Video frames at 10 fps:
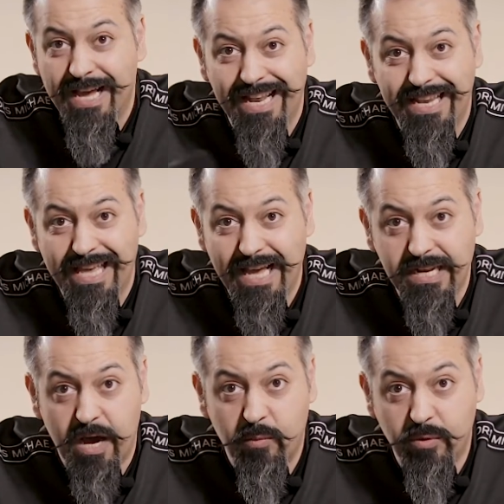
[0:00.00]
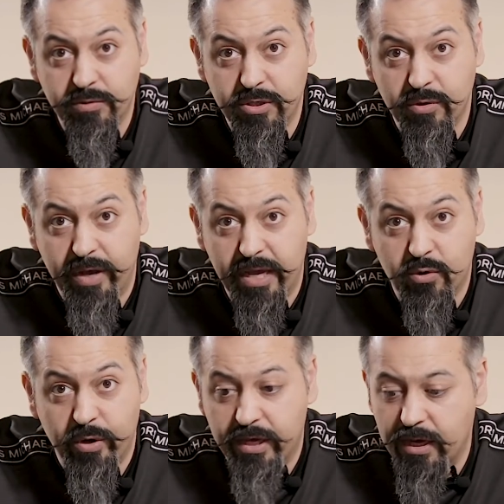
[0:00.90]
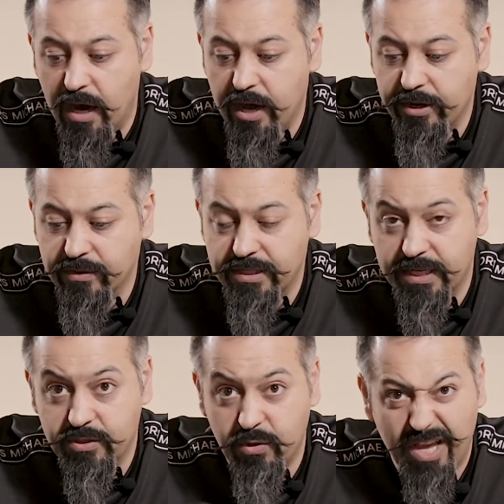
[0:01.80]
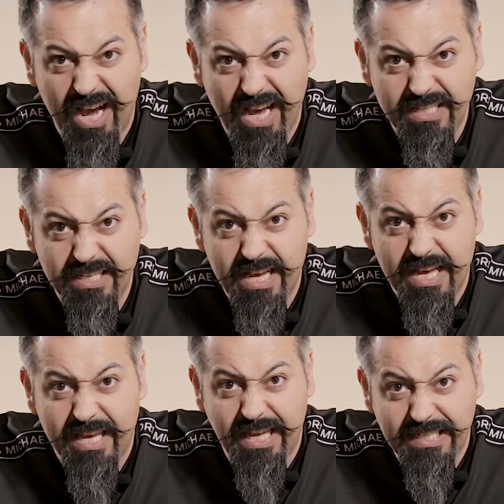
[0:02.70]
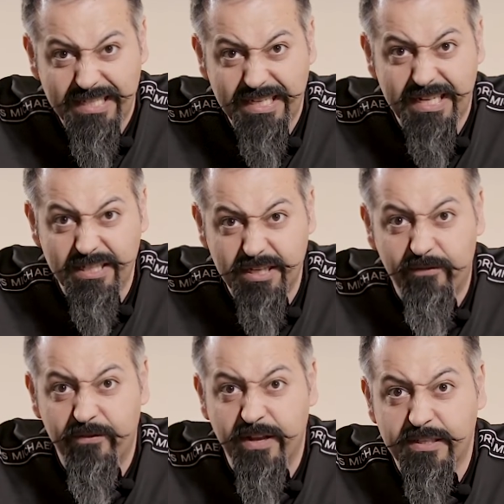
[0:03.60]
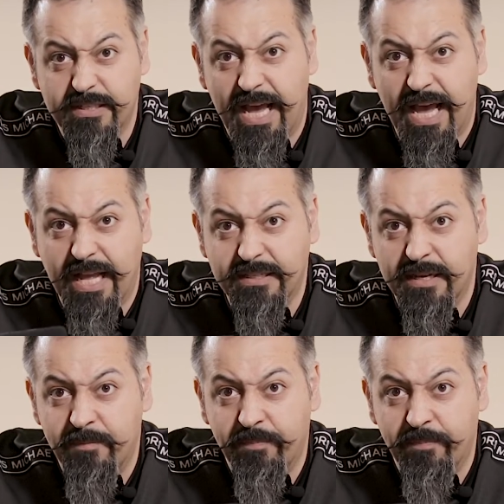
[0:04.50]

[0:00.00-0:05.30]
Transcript: At the end, I will do a quick audio test so you guys can see the difference at